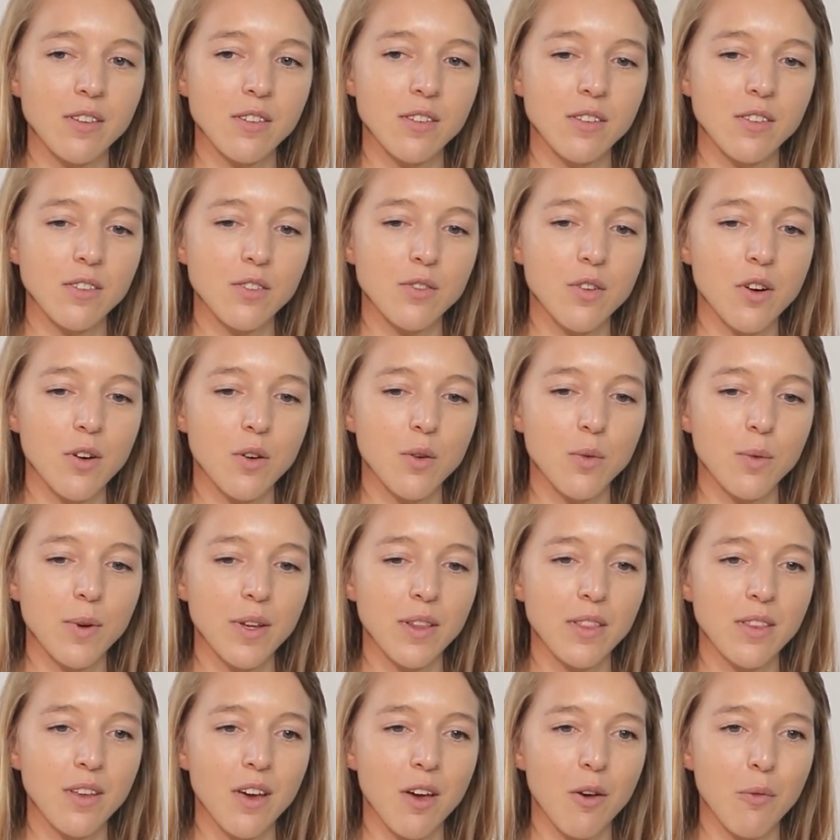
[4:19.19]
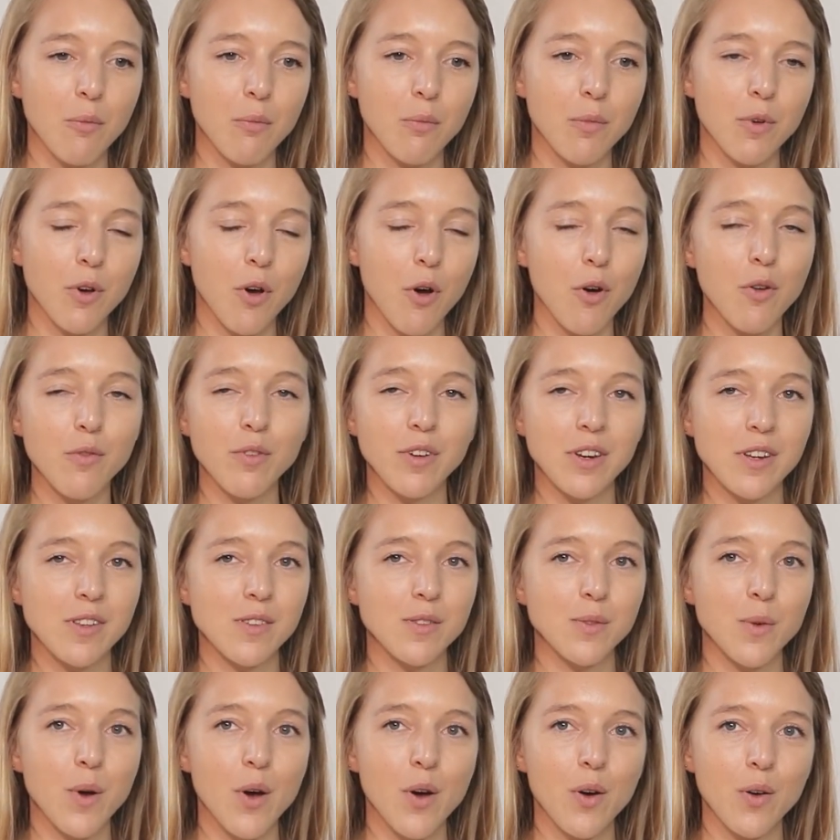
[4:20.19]
the struggle with COVID
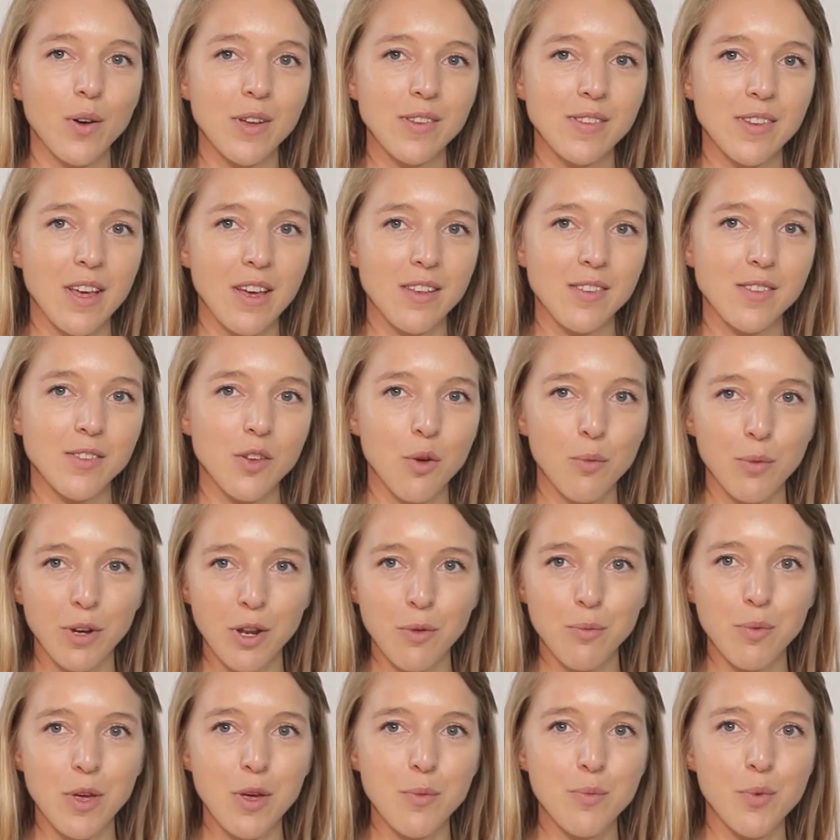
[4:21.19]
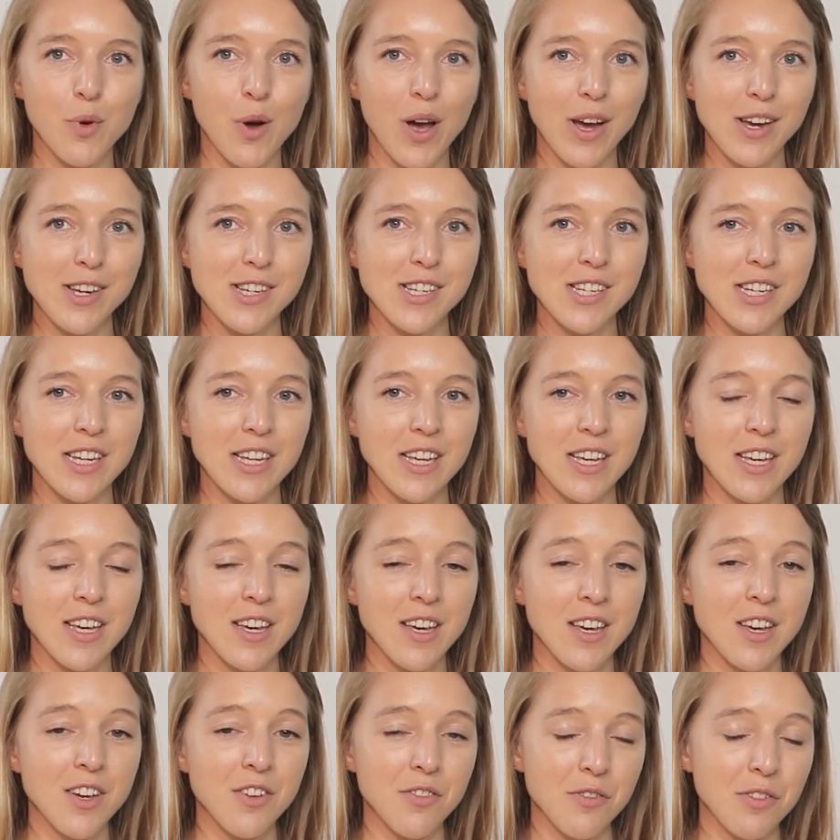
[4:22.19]
as well, is that so many people actually
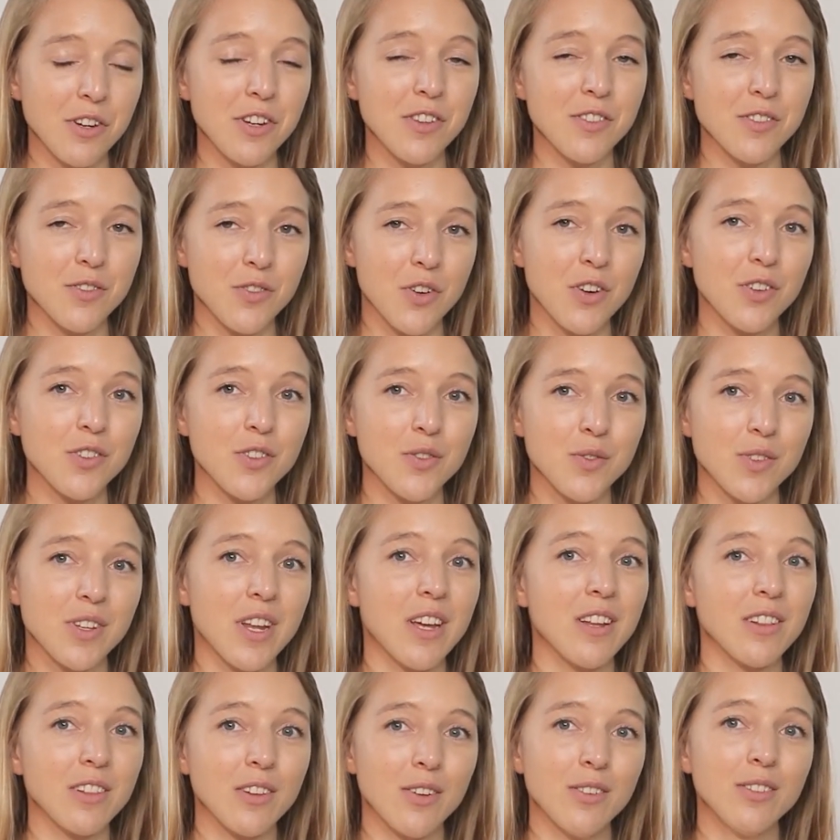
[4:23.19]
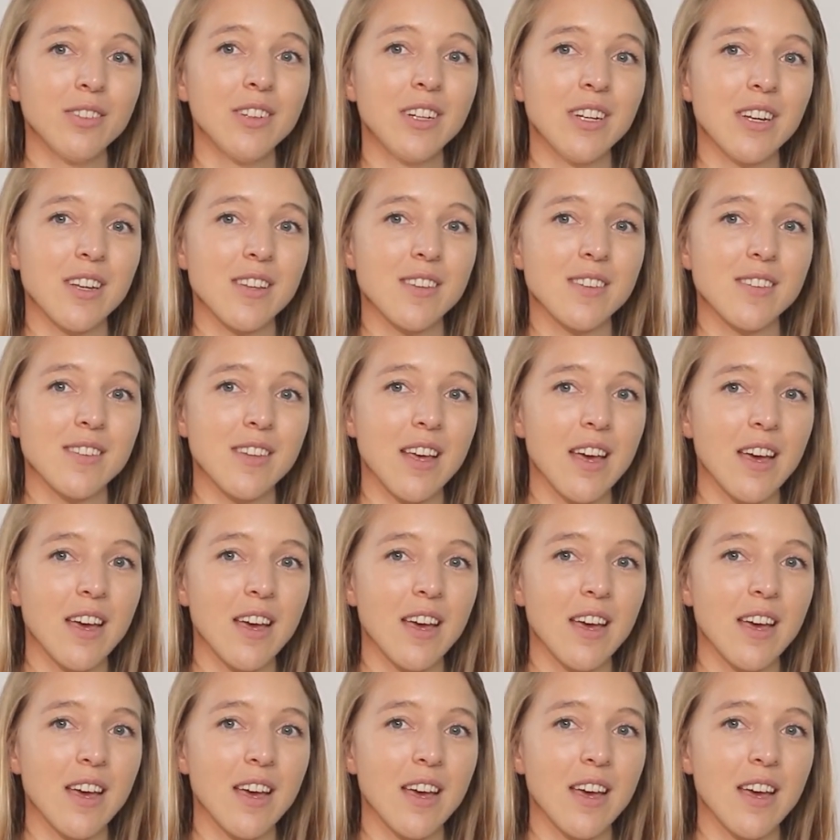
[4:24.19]
really struggled with that loneliness,